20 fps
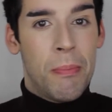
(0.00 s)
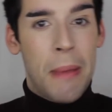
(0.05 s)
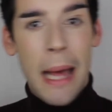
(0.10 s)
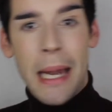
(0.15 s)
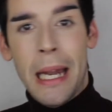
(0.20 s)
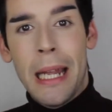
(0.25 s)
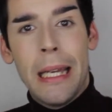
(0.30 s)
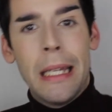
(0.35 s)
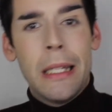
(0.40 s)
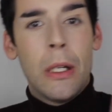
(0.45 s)

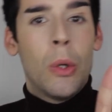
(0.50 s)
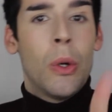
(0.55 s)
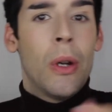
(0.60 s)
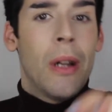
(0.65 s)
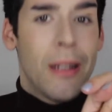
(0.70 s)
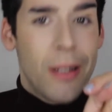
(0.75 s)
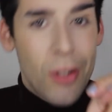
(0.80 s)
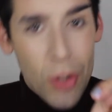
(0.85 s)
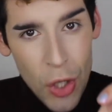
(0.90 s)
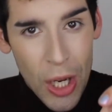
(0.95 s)
bell a little
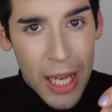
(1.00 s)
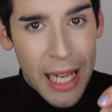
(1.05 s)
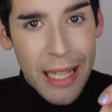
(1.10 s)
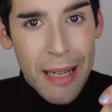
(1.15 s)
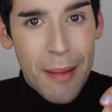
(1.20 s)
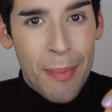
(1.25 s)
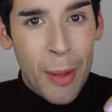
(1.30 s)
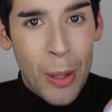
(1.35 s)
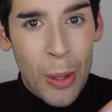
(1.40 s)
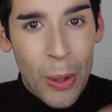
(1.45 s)

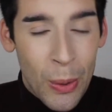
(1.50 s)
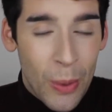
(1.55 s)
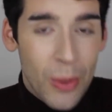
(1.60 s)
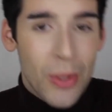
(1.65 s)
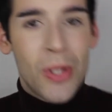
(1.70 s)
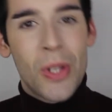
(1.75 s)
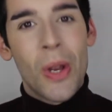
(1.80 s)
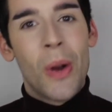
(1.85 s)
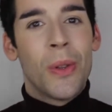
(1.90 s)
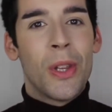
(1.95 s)
tickety-boo
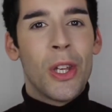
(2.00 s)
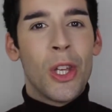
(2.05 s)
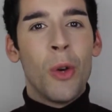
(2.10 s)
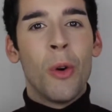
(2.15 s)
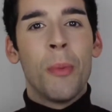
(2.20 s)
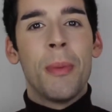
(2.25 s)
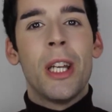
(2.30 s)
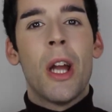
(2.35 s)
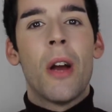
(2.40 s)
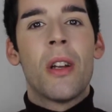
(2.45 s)
so that
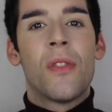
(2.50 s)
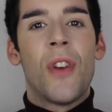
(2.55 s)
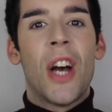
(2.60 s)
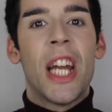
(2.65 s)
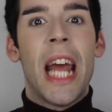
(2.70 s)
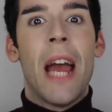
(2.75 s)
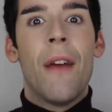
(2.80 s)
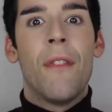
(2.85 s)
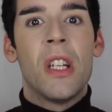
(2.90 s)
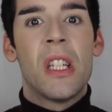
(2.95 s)
you'll be
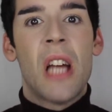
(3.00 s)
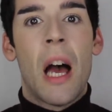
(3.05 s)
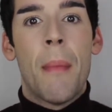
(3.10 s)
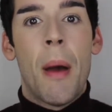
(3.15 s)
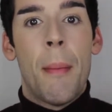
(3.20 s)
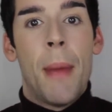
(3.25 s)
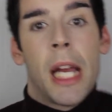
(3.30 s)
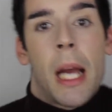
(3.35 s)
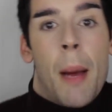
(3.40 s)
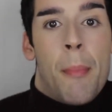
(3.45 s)
notified every time
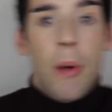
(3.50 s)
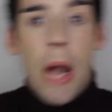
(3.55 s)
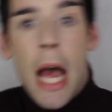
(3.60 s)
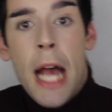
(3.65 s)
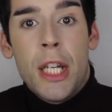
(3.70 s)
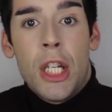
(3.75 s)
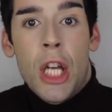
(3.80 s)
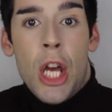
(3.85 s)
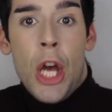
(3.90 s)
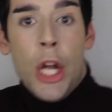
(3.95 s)
I make a
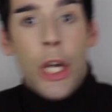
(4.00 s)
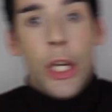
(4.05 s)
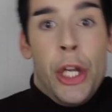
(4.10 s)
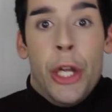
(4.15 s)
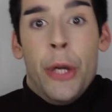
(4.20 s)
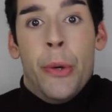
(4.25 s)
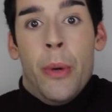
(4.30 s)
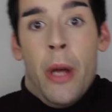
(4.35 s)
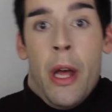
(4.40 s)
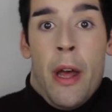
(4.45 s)
brand new